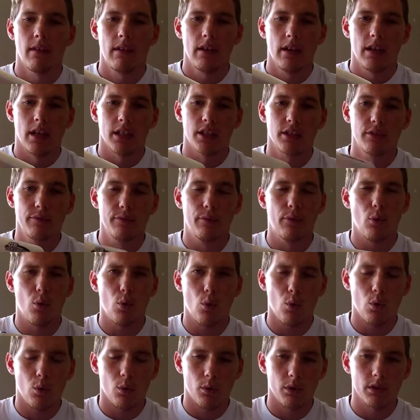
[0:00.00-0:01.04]
It's
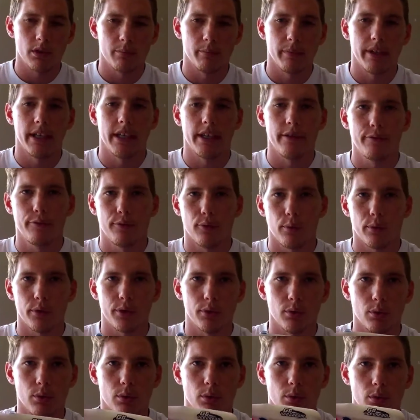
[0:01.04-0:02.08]
mainly for
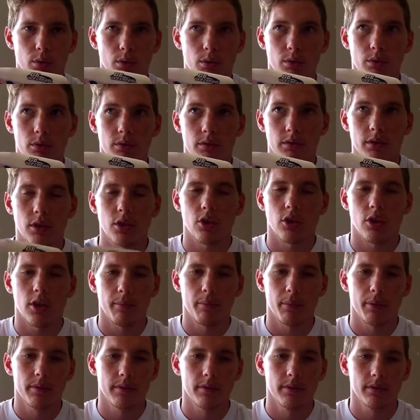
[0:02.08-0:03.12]
your carb,
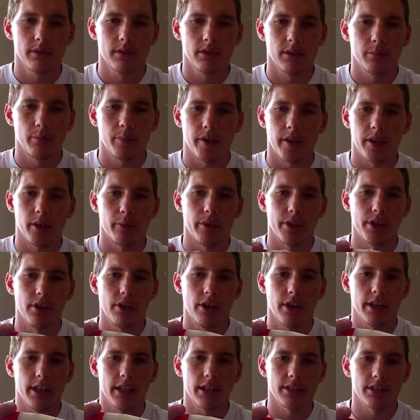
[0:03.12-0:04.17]
depending where you're going.
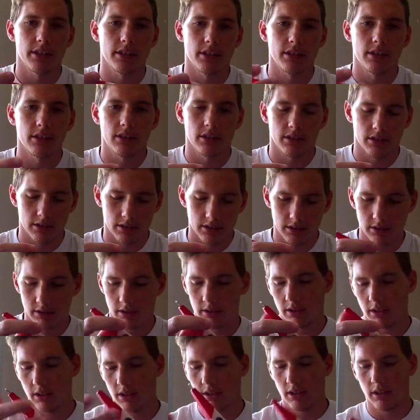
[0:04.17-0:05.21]
It's
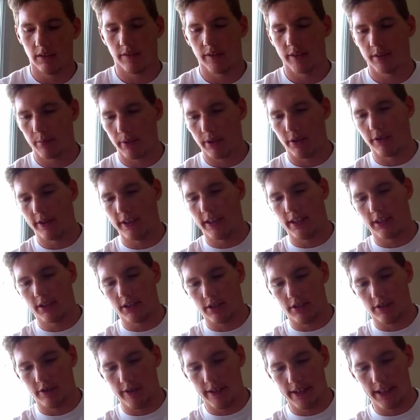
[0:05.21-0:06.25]
spinnery is
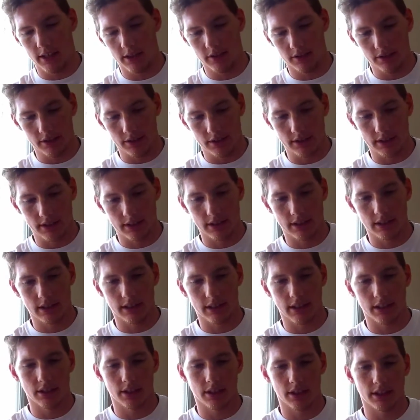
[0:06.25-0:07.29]
3 ounce. As you
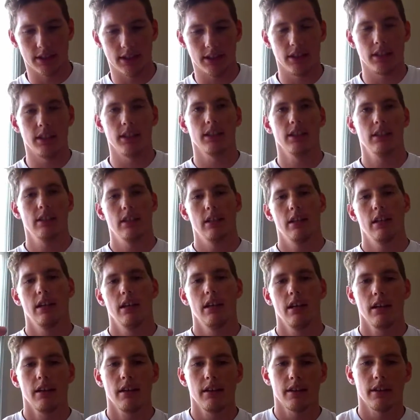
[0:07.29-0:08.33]
can see,
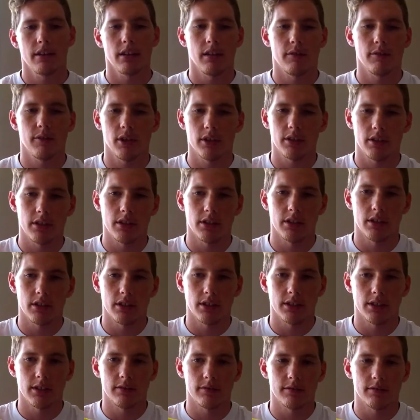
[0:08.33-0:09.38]
I've got the
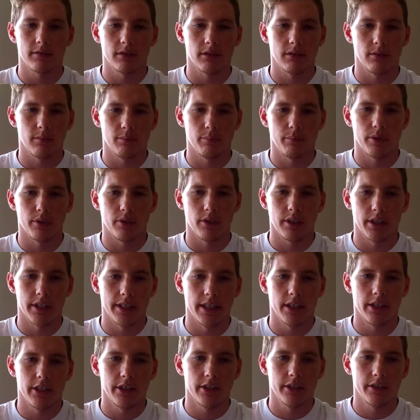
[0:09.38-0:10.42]
banana
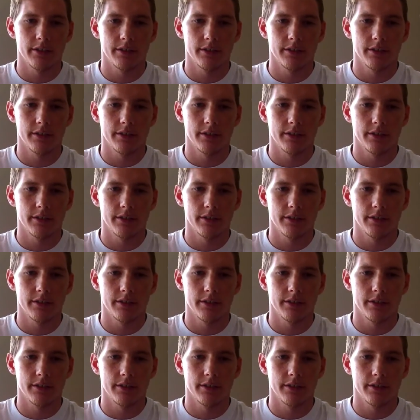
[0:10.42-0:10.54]
yellow.